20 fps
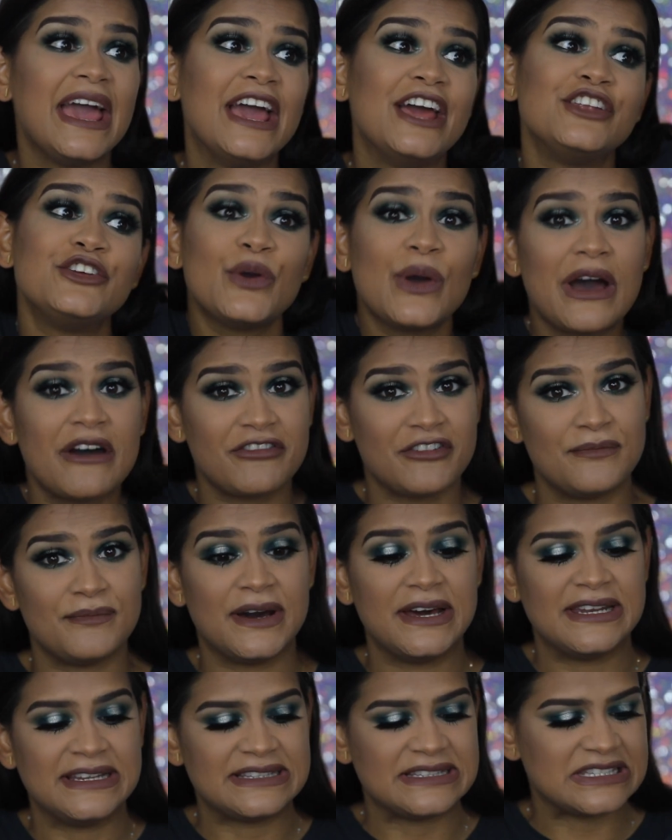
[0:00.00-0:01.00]
and you have the
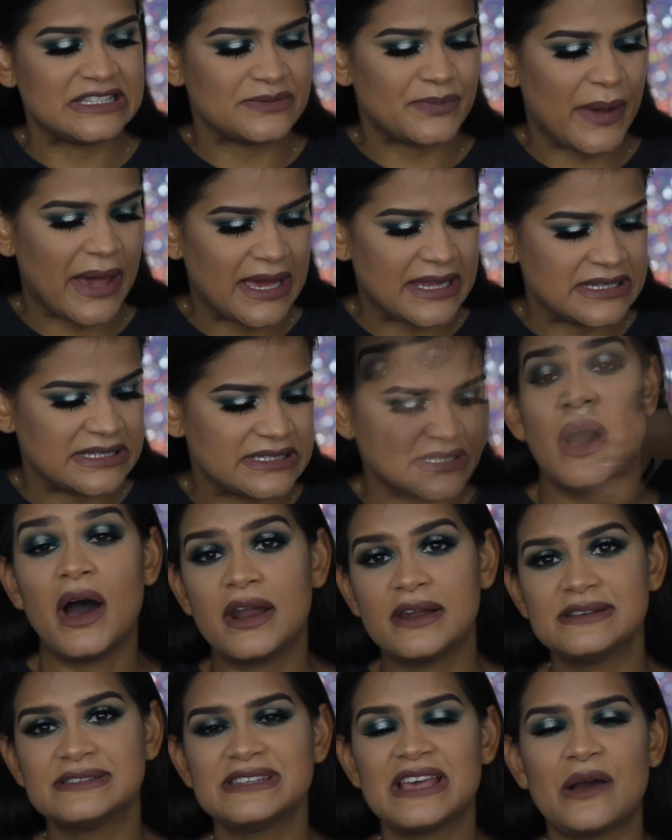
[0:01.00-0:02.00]
money to spend.
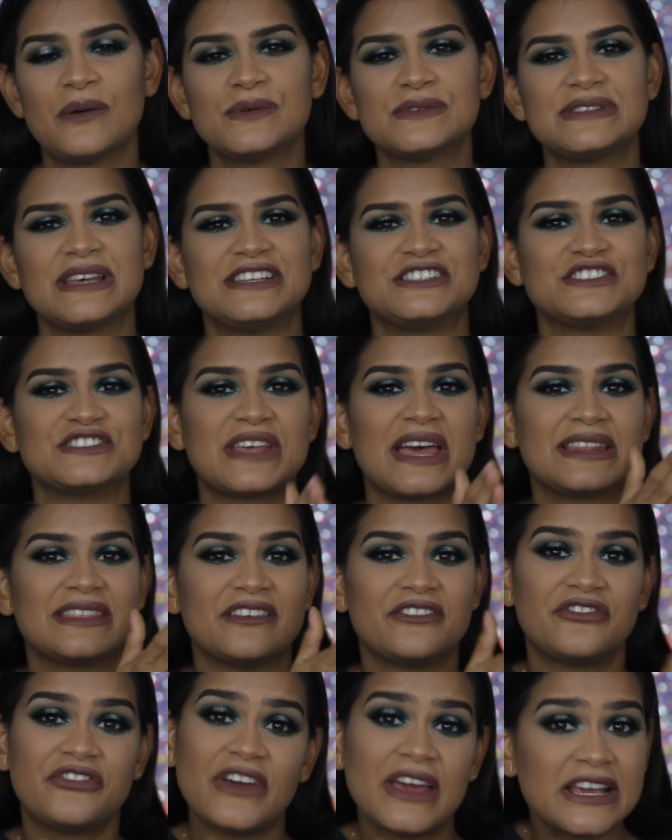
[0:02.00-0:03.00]
Honestly, I would say just get
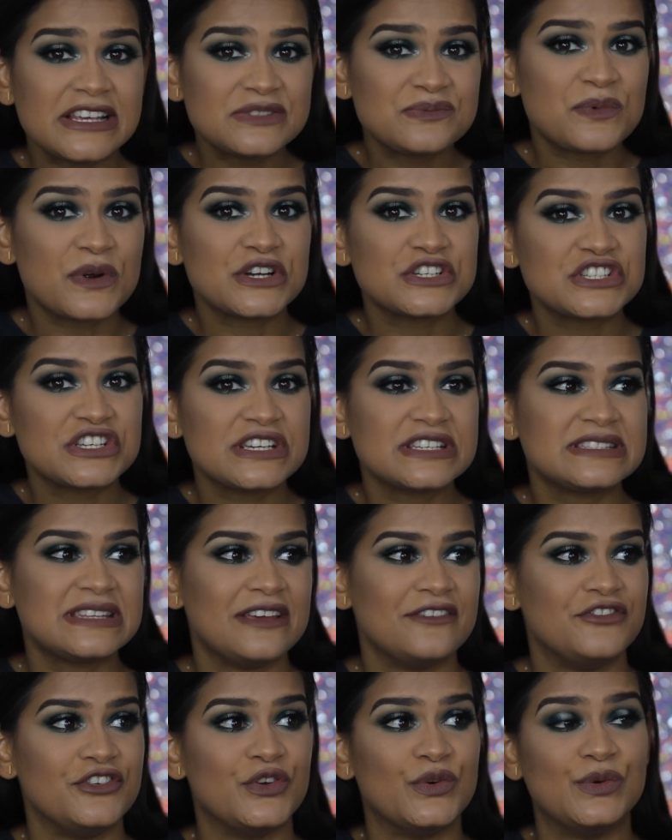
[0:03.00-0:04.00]
the face brushes
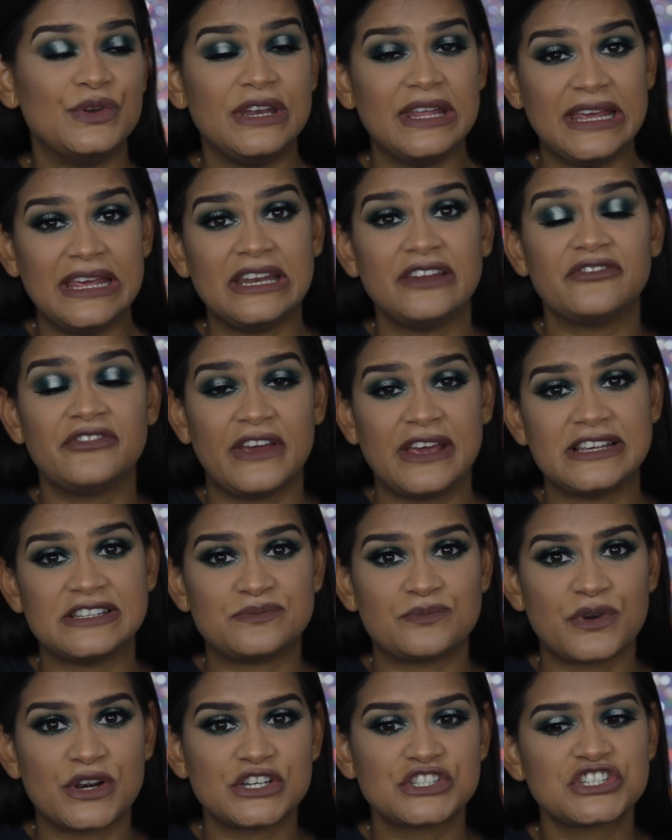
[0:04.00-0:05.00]
if you need face
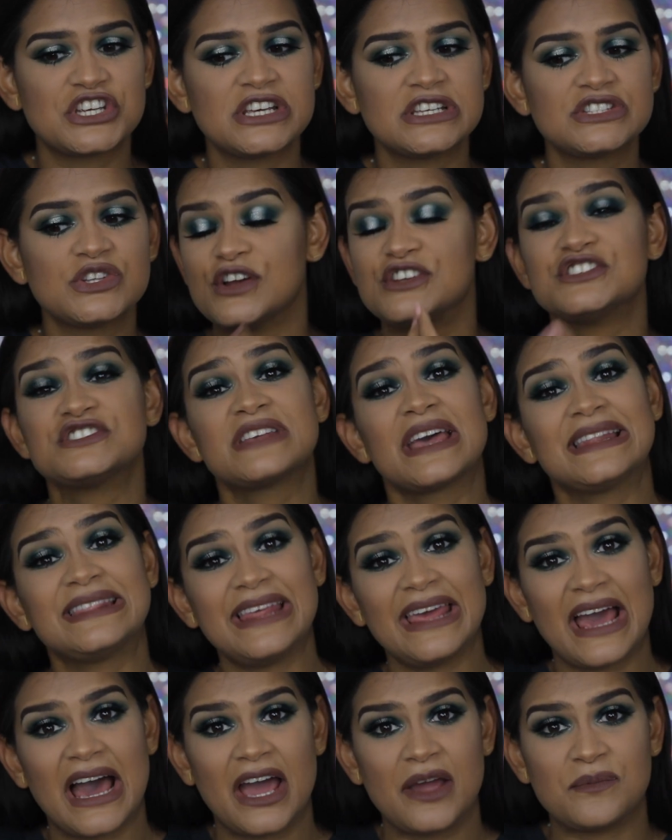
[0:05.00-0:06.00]
brushes, or just get
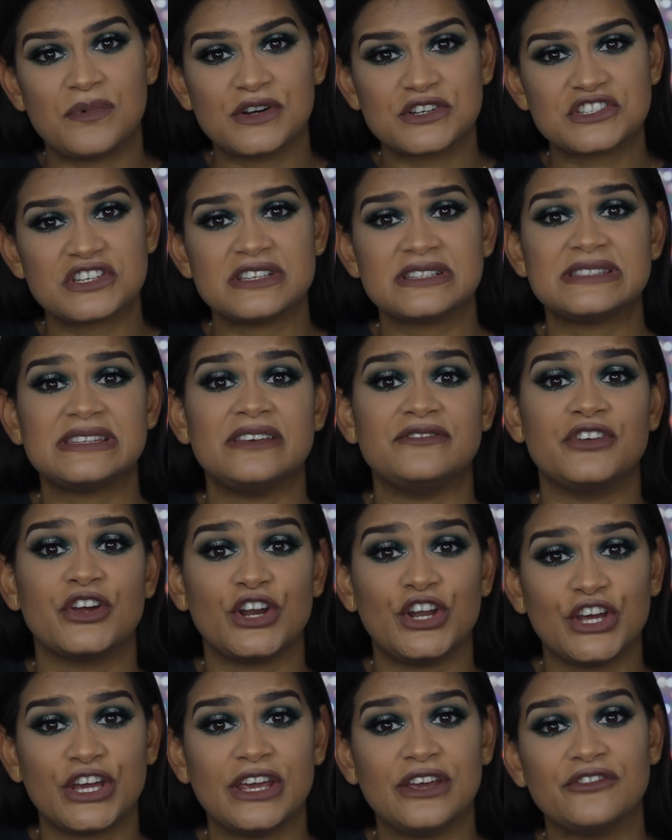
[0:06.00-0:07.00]
the eye brushes if
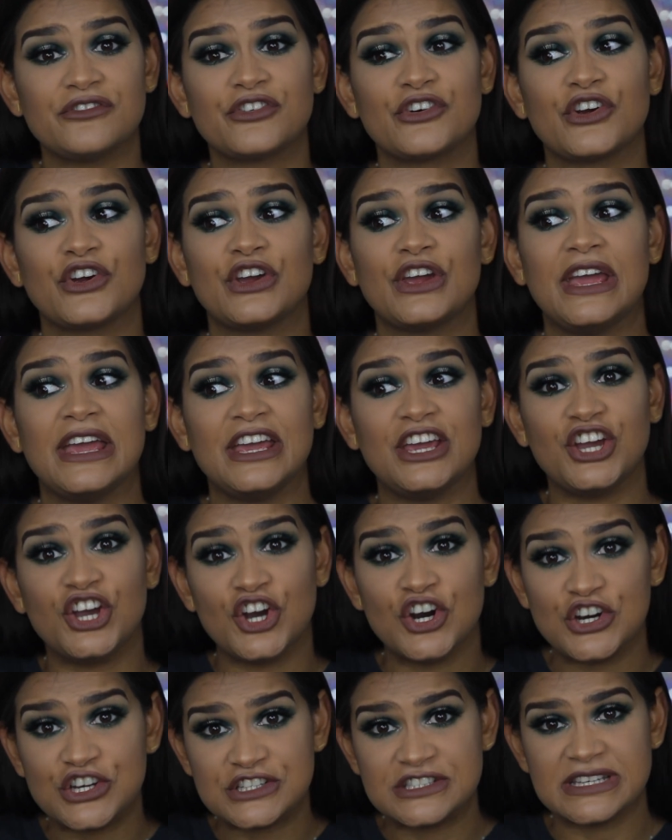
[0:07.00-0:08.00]
you're looking for a
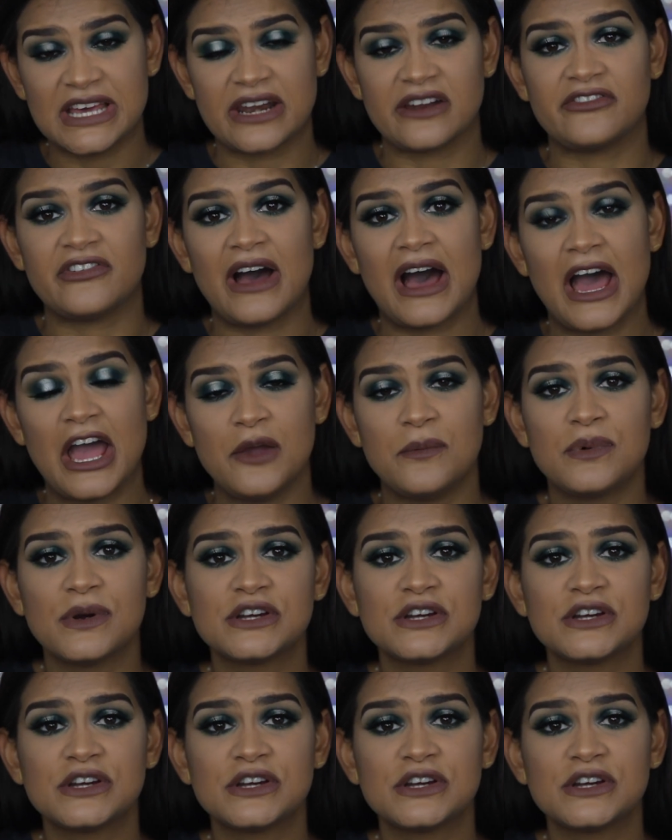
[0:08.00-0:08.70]
good set of eye